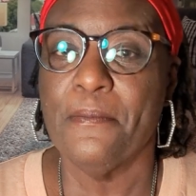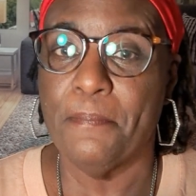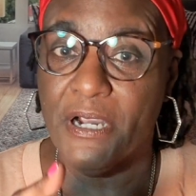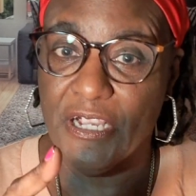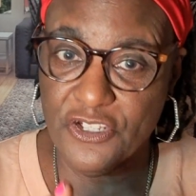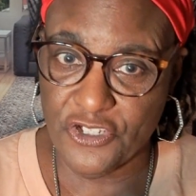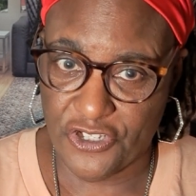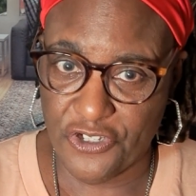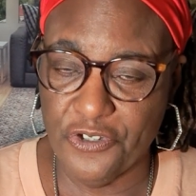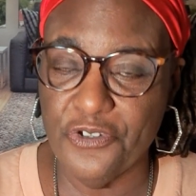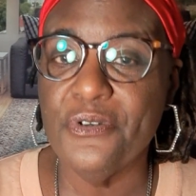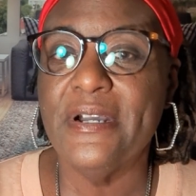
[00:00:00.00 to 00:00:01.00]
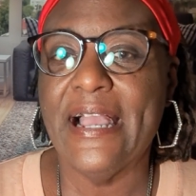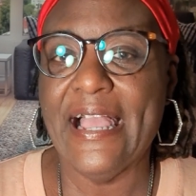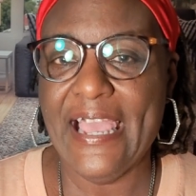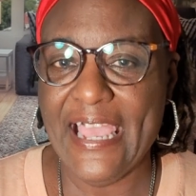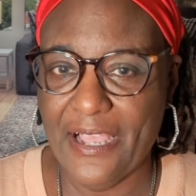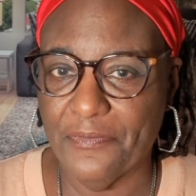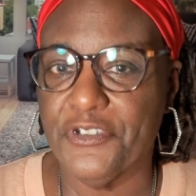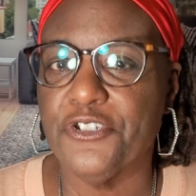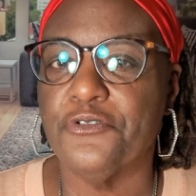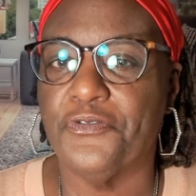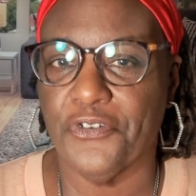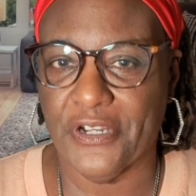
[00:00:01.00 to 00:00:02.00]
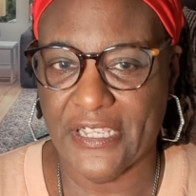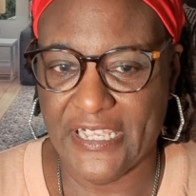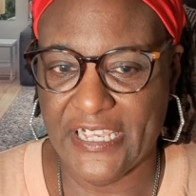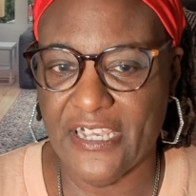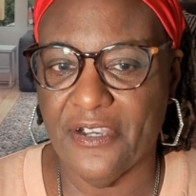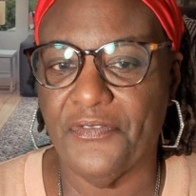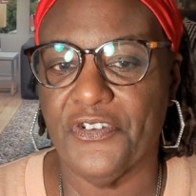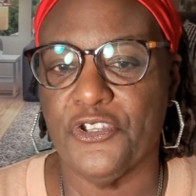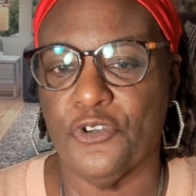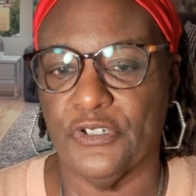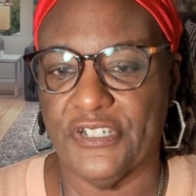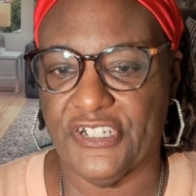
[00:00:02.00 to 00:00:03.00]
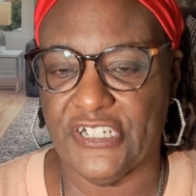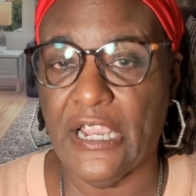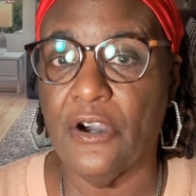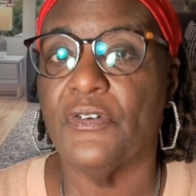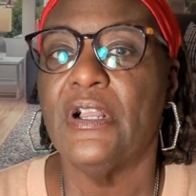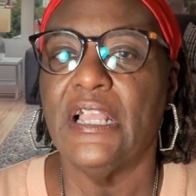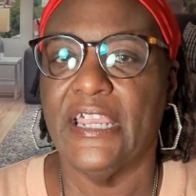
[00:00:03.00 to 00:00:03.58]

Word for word: But you have to forgive yourself